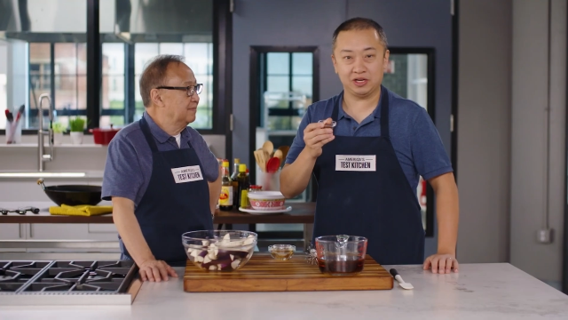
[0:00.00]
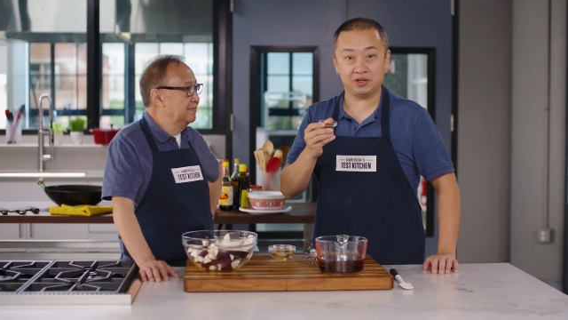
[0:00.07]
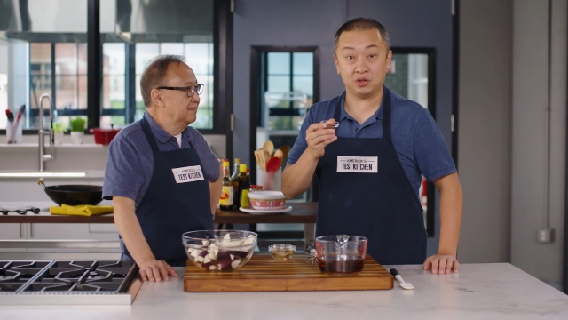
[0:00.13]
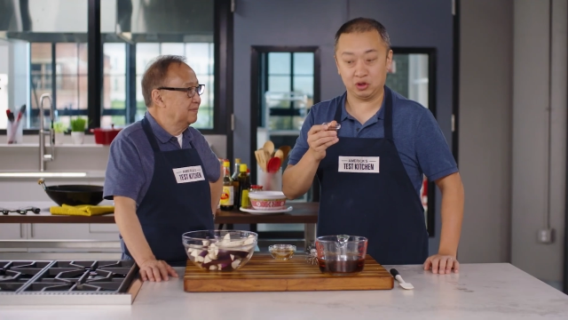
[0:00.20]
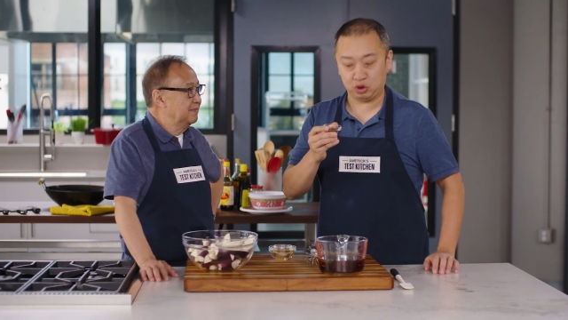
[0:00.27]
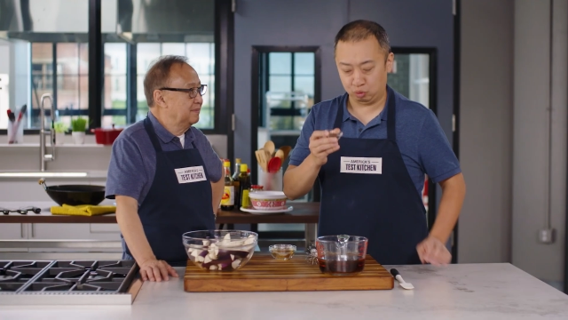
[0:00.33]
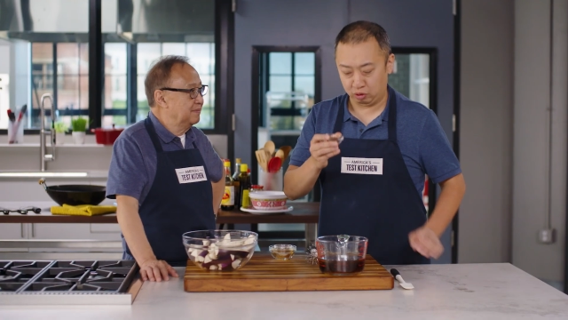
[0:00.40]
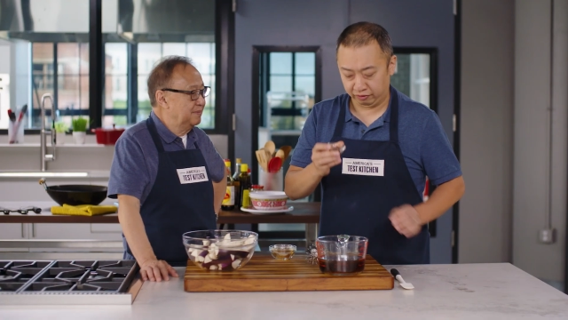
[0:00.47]
Speaker 1: like
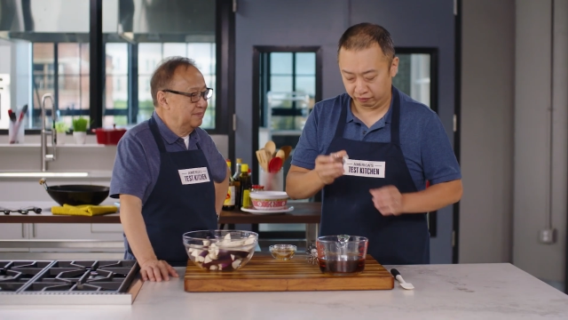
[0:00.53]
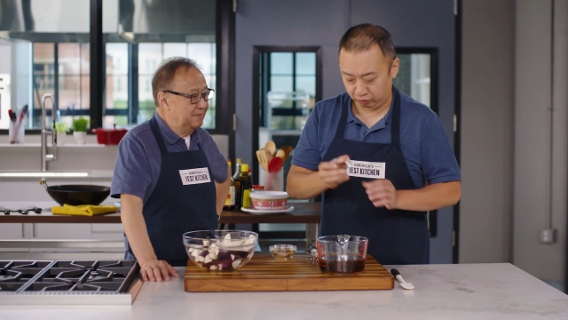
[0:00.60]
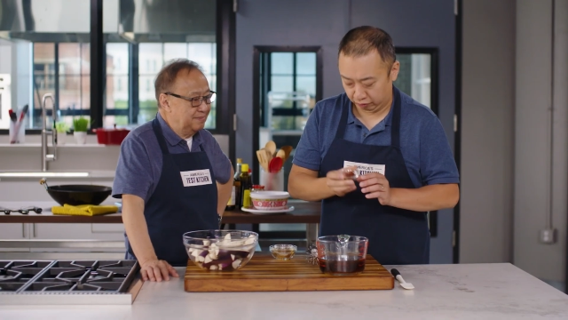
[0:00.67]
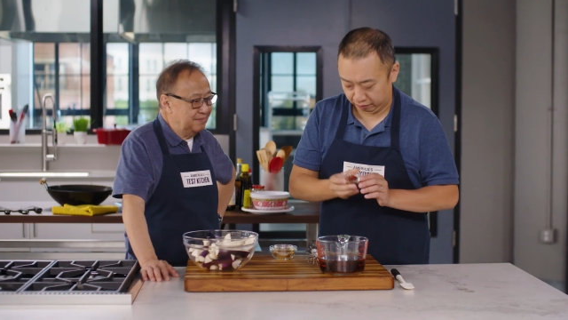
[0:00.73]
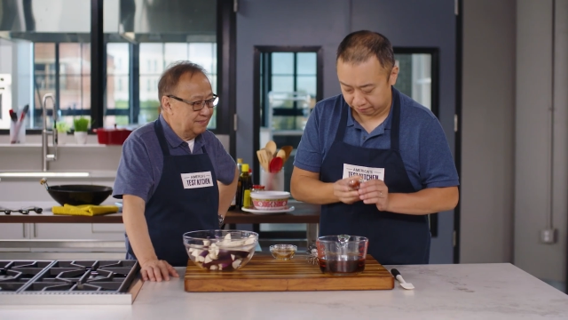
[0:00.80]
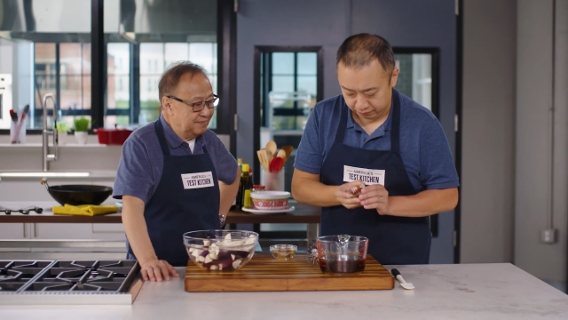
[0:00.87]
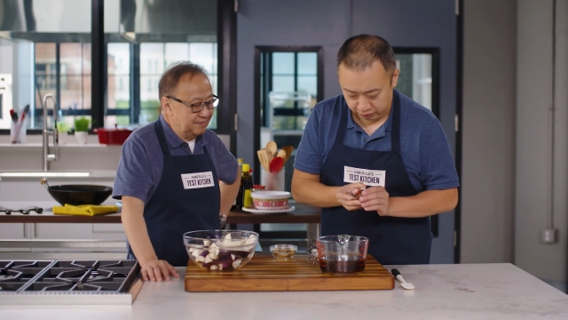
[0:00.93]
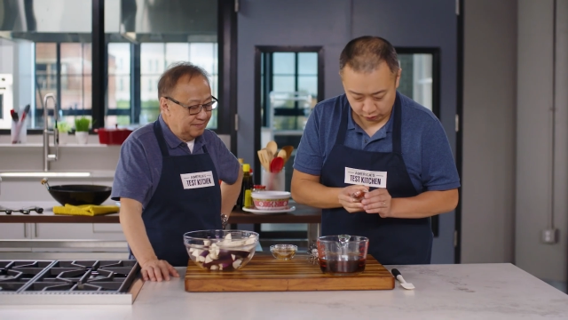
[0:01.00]
Sichuan
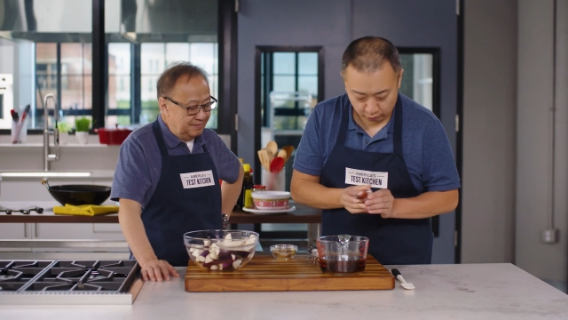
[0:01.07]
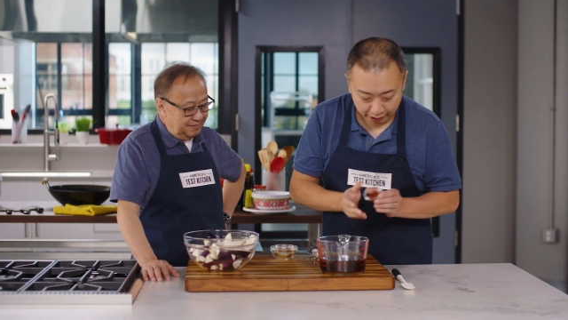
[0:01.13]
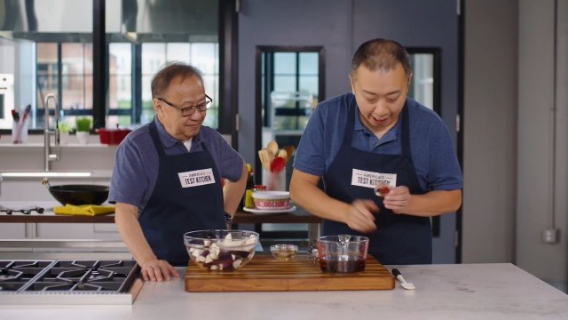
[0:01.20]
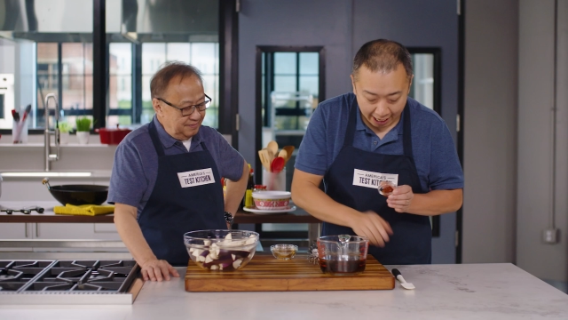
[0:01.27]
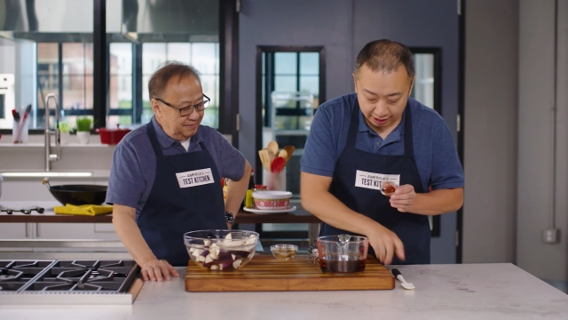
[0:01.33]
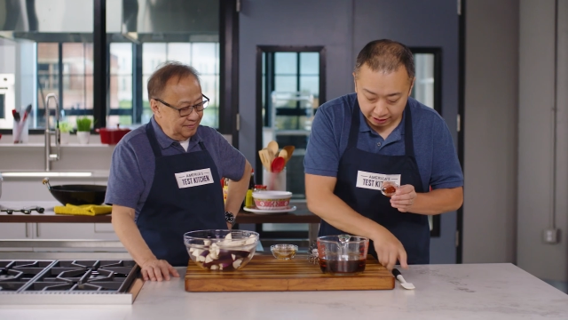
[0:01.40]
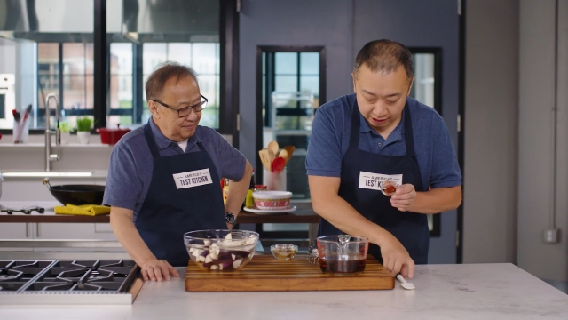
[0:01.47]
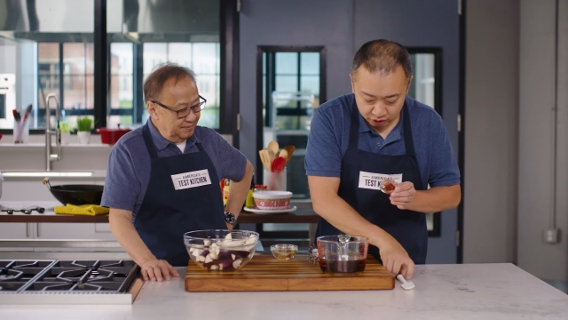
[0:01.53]
food. So
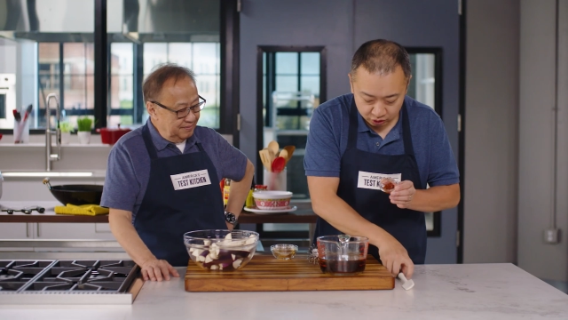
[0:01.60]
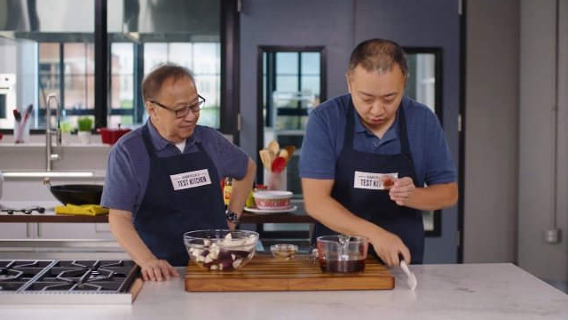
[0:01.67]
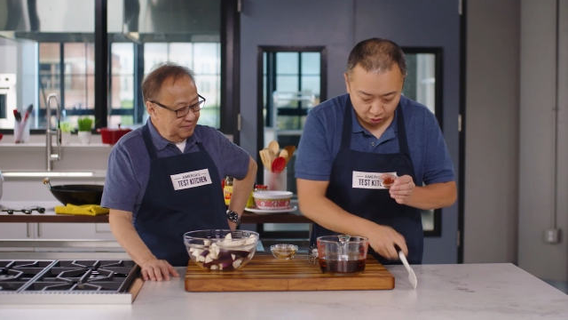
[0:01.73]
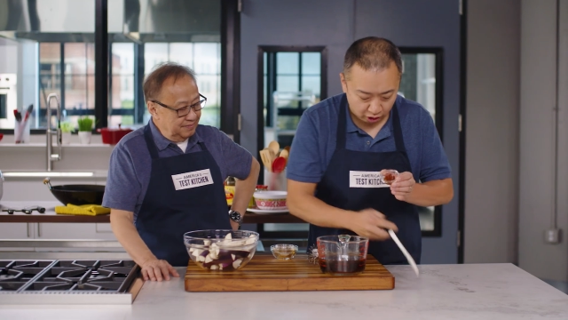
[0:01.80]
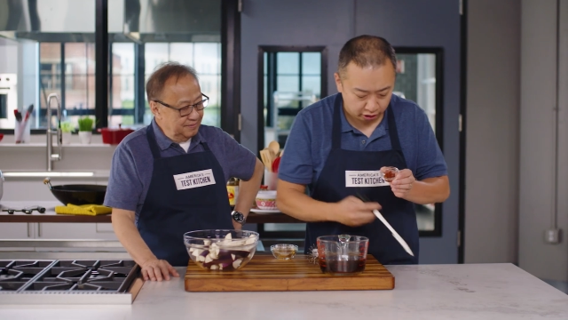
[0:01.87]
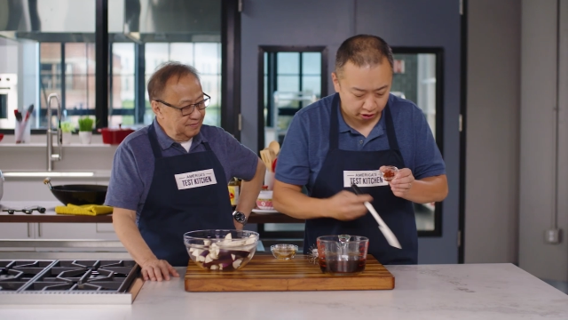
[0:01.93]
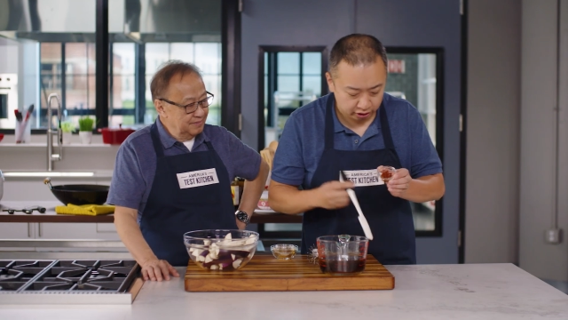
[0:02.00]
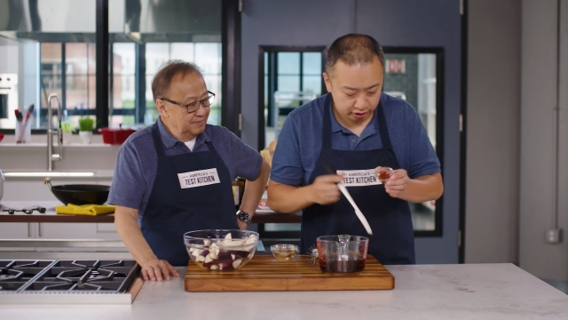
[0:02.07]
we'll add that
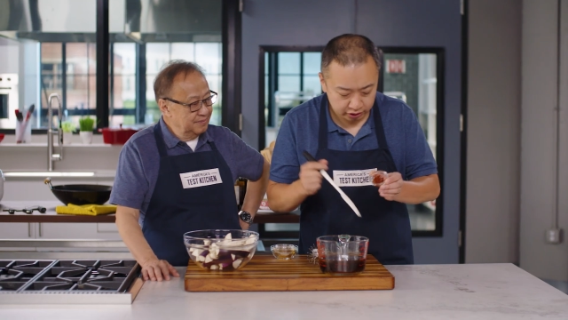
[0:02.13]
to our